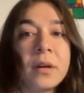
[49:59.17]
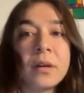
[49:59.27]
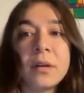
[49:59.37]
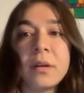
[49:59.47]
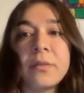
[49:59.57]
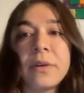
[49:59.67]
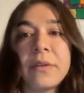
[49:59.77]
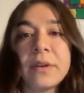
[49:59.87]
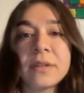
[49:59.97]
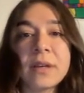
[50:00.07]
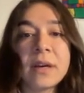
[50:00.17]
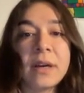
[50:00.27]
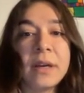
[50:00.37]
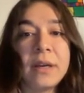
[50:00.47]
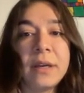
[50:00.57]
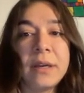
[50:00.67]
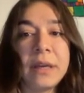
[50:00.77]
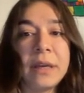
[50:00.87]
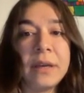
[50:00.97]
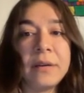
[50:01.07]
Where was I?
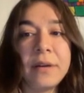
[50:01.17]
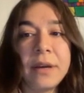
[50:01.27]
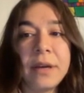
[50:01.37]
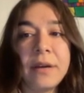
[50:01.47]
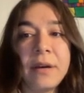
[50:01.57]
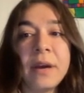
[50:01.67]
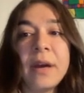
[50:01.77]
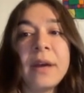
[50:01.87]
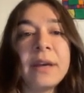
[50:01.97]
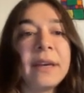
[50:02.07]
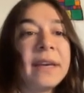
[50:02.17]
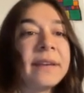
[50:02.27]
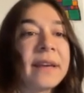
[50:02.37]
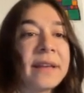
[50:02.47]
Here. He